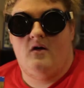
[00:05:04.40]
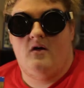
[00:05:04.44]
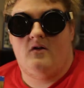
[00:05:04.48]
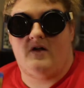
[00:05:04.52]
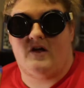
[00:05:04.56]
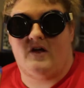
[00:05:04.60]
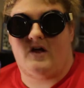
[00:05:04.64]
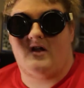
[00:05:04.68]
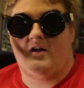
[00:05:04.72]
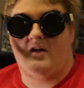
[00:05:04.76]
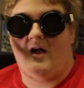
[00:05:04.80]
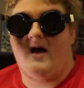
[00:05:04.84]

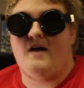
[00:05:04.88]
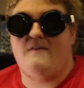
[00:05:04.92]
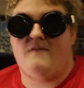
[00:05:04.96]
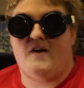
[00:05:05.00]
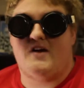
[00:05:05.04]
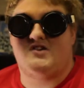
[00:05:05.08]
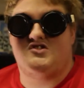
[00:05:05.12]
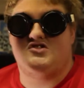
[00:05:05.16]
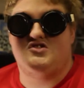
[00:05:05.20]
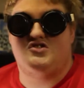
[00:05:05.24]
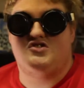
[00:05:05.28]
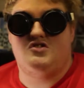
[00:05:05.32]
Like a live
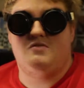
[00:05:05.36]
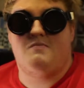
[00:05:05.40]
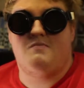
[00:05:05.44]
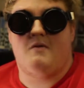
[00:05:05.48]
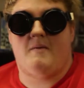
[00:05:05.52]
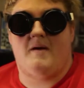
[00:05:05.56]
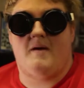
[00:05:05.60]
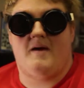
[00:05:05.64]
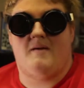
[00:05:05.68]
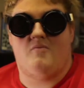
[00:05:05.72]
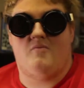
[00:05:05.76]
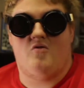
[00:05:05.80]
action
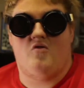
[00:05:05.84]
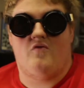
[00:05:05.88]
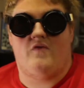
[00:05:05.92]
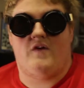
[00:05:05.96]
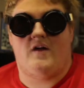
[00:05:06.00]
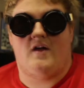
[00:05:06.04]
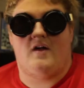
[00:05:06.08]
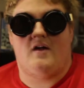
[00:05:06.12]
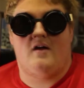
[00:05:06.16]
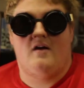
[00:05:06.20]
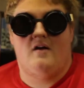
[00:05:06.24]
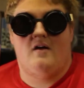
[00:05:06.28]
Superman
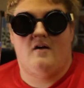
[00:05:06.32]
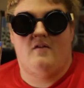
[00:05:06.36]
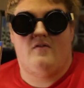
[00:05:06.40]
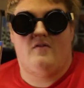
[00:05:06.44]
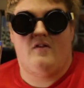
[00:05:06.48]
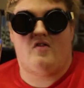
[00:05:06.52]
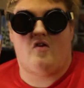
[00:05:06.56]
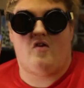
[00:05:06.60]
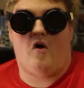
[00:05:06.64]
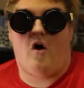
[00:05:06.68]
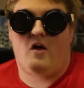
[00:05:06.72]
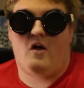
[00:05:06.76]
movie
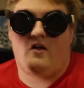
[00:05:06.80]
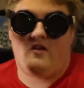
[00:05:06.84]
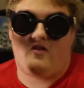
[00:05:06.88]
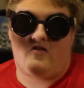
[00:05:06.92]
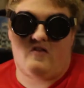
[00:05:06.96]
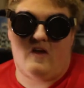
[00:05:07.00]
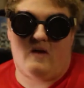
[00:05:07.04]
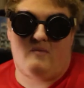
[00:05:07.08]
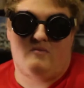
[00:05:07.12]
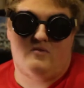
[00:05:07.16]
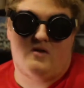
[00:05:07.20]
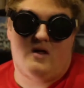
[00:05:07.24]
that's on the
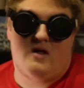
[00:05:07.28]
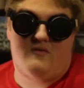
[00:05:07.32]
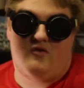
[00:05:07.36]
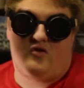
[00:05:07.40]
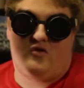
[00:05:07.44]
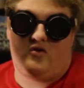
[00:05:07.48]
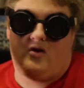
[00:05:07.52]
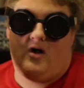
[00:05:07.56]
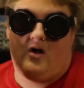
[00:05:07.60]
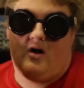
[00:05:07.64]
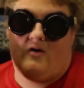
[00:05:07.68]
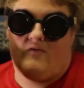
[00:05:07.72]
same
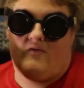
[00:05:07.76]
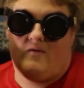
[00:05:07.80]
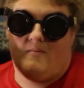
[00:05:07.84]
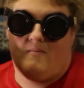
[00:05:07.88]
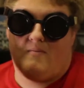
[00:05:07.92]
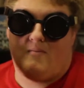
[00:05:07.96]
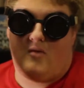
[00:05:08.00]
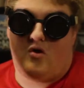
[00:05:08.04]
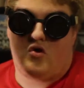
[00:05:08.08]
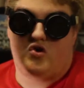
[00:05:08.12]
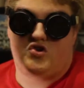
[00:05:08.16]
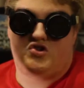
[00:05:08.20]
level of
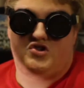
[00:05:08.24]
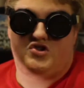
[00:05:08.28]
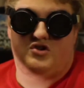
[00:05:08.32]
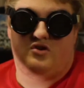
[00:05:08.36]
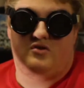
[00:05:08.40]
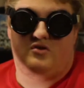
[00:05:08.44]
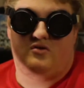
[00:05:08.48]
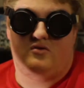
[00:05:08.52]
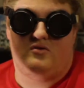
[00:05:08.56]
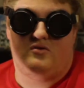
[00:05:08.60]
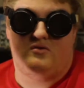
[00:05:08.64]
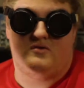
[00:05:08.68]

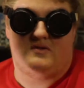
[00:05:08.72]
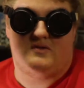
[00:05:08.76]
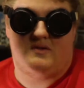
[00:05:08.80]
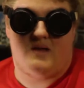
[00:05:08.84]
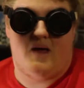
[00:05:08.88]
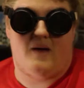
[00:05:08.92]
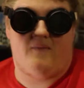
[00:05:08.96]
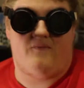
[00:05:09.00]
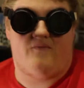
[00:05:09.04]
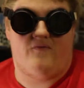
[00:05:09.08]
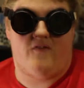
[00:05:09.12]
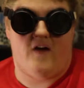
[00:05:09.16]
emotional
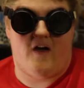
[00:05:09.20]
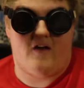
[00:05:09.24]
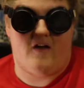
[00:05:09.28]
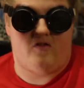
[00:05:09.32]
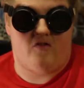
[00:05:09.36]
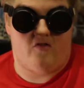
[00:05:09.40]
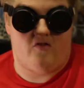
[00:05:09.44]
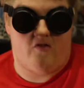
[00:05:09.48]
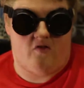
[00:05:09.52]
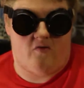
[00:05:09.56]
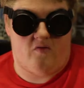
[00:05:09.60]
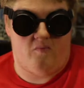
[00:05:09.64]
depth
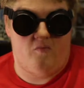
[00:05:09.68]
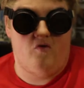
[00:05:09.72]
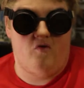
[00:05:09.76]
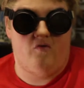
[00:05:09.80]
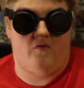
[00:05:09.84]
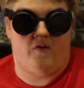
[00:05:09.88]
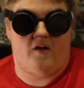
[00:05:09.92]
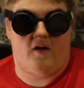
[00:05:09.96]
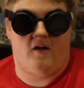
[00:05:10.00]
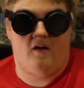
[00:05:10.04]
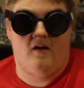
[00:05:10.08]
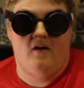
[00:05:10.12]
as this
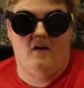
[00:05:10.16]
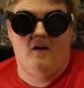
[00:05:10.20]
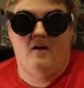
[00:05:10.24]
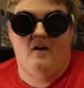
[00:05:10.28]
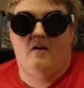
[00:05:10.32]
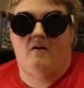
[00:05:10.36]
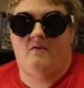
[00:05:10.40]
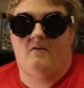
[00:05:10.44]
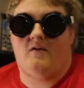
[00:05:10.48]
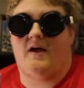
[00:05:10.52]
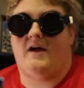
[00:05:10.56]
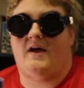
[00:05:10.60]
movie.
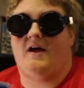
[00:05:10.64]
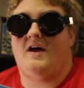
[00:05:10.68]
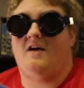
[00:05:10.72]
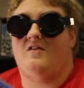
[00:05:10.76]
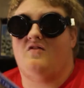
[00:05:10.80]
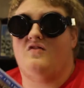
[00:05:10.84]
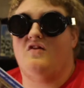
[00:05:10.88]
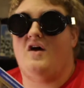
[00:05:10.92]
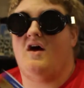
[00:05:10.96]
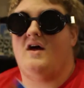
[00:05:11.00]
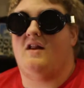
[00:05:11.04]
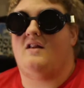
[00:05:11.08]
Like
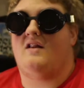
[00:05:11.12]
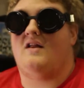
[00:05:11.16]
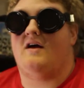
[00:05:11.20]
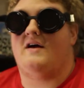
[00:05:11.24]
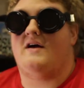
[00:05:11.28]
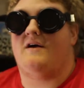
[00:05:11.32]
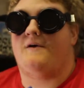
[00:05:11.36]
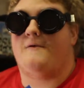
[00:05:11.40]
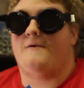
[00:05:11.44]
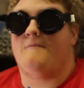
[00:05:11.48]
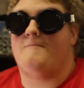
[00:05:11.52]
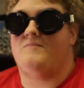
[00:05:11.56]
it's not
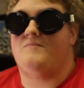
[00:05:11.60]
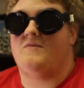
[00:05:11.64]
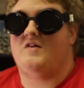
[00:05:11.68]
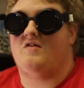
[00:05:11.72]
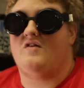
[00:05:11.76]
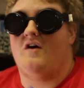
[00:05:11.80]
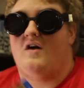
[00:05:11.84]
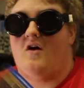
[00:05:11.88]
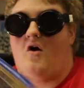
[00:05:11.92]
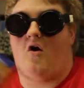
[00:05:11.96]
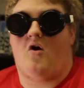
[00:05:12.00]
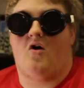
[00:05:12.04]
like it's
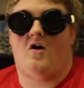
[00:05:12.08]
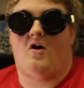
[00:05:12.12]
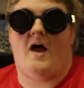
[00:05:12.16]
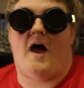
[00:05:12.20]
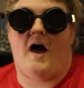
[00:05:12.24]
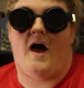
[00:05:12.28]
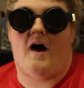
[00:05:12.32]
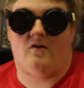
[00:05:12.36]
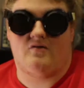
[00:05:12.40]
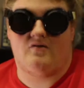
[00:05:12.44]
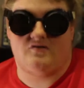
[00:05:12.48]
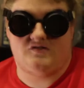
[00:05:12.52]
not art
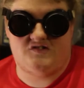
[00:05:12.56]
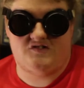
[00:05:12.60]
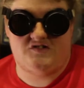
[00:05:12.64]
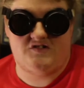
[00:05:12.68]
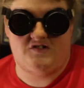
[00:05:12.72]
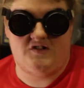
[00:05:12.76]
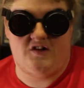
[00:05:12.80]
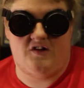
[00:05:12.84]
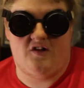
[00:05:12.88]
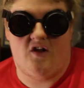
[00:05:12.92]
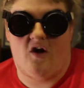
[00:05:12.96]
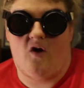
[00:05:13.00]

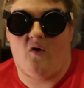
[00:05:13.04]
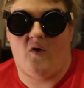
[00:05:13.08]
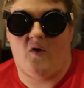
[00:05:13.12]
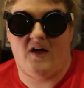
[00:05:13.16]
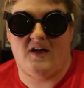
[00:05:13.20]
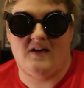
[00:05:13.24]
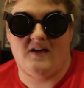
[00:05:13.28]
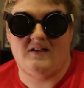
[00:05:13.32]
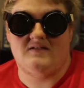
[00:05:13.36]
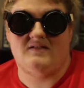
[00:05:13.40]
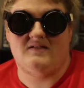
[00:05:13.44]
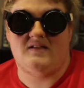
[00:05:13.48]
house, you know,
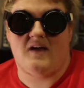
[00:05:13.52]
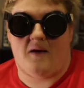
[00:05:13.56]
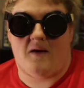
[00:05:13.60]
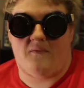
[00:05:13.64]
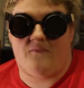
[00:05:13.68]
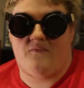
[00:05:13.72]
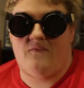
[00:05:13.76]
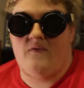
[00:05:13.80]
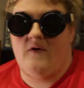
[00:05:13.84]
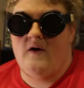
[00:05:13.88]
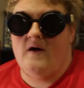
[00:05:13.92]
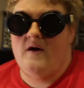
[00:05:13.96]
in
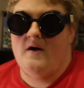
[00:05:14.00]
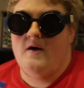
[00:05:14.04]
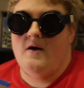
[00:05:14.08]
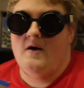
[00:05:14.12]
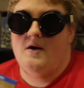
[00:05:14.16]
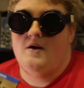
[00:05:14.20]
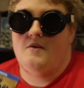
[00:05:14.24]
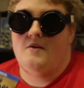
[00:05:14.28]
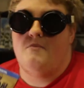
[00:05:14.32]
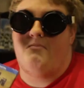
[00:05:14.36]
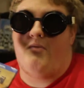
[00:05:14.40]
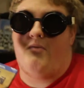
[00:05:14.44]
depth,
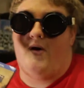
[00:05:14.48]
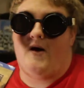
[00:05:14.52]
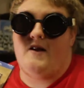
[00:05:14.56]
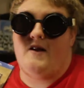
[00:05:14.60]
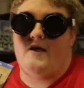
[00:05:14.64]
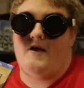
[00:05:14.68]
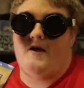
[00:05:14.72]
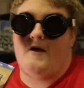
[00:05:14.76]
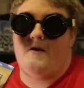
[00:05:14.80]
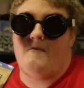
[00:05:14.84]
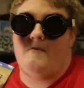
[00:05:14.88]
but